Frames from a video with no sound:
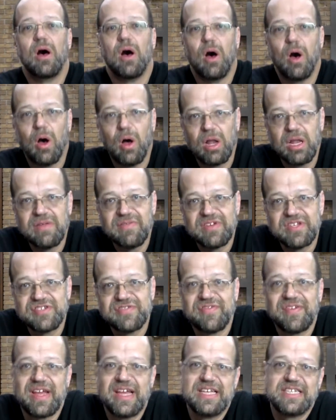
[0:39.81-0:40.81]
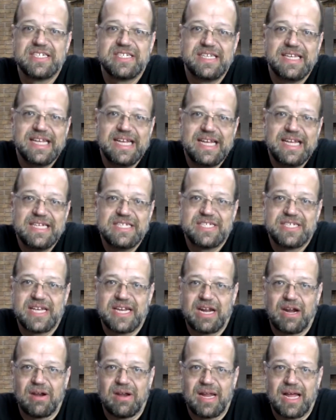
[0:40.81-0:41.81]
All of us face needs in
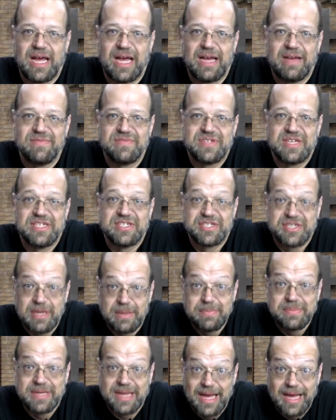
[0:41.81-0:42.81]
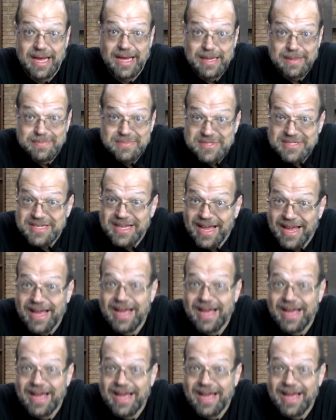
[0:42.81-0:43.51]
our lives, and sometimes